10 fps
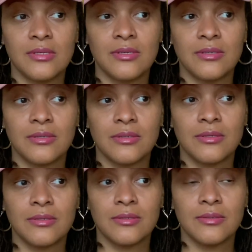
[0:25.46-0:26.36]

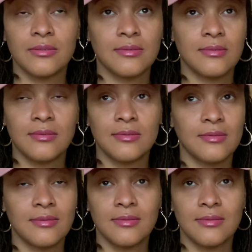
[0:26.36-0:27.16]
(no one is talking)